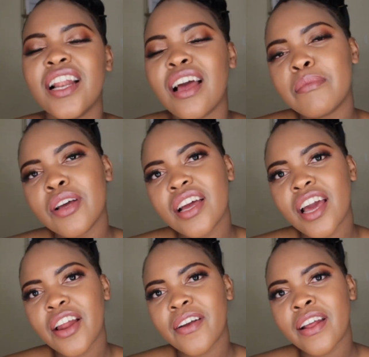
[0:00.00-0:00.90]
Now I'm
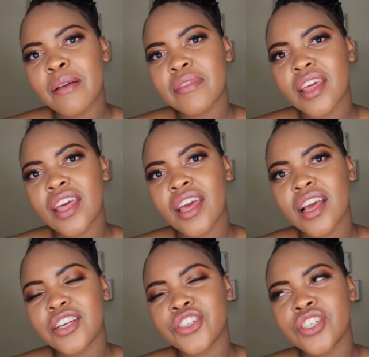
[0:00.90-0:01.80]
looking at her and I'm
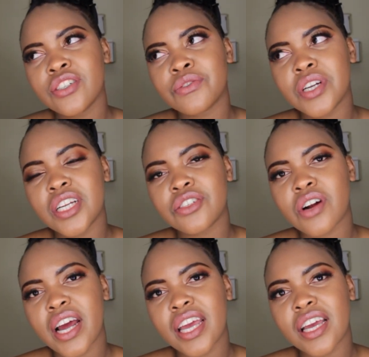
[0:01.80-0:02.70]
thinking, she's really
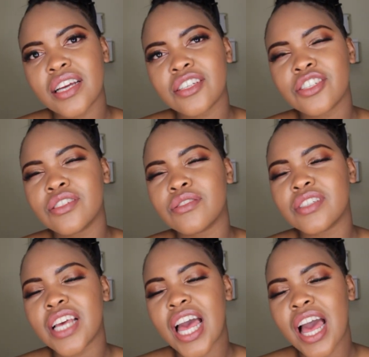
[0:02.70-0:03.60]
trying it.
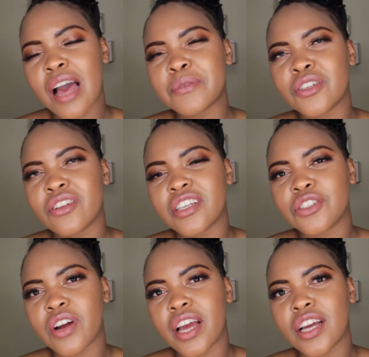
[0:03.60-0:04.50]
She's absolutely
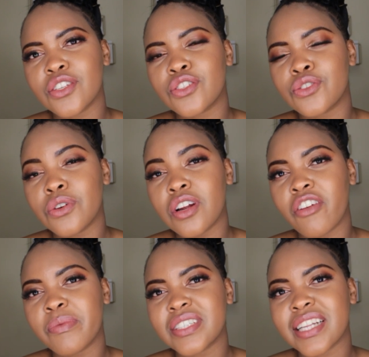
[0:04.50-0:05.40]
trying it. Two and a
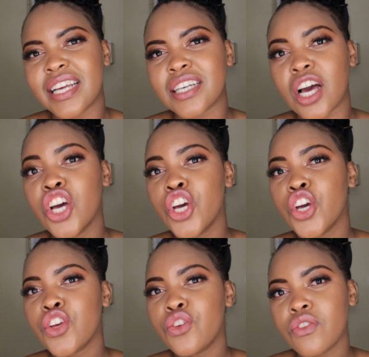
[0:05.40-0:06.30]
half months later,
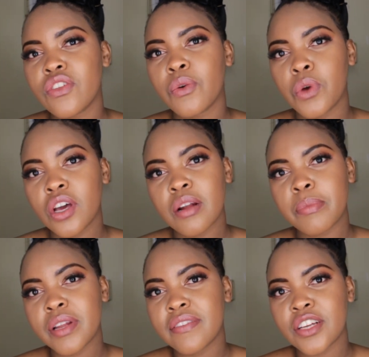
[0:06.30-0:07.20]
you think we're gonna
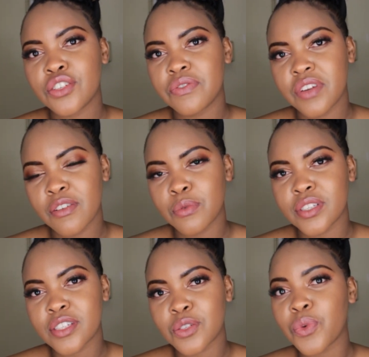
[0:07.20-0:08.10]
believe that you've never
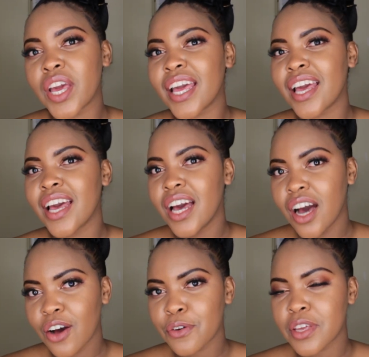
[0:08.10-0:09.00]
worn this wig?
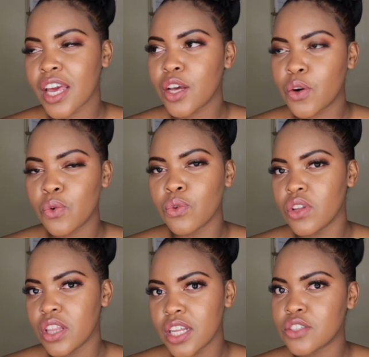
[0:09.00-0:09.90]
Okay, cool.
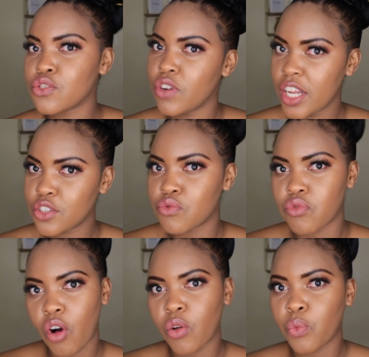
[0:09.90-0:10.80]
Let's let's
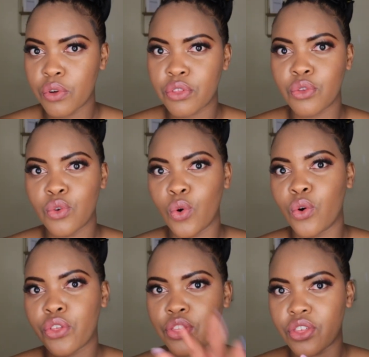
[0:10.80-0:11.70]
roll with
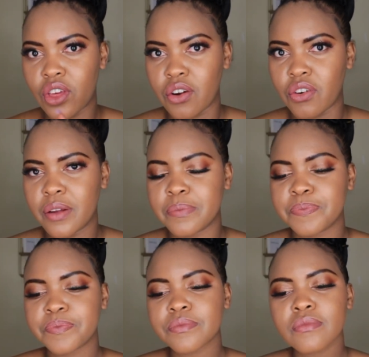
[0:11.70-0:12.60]
your theory.
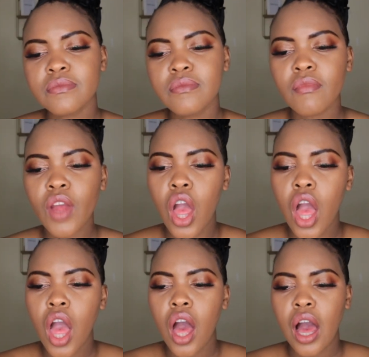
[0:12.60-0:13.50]

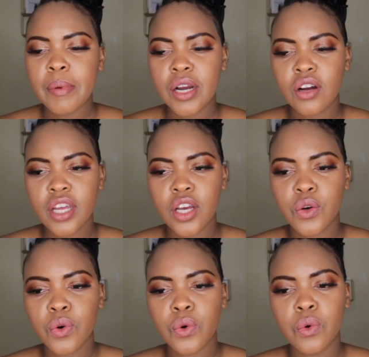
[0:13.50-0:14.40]
I'm like, okay,
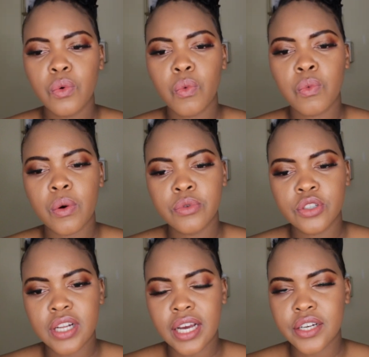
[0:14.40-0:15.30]
cool. What
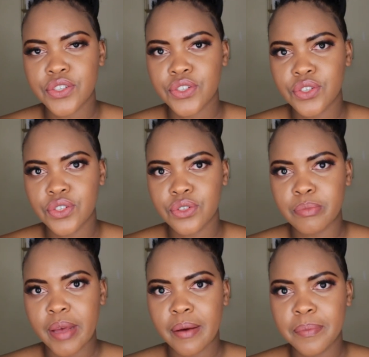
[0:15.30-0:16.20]
would you like us to do,
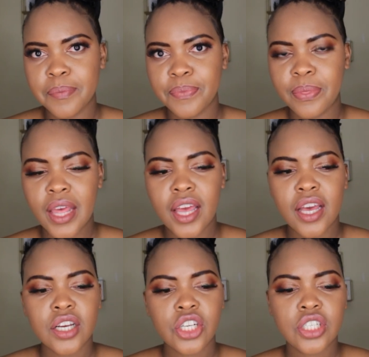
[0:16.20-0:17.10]
ma'am?
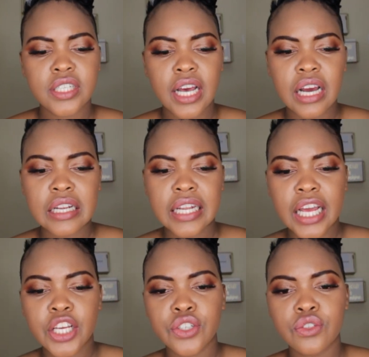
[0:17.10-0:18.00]
She's like, I'd
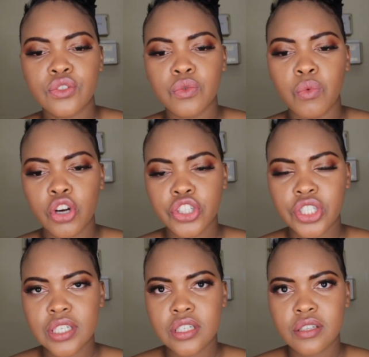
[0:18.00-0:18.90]
like you to wash
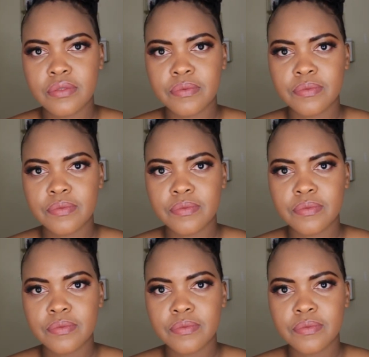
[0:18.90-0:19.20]
it.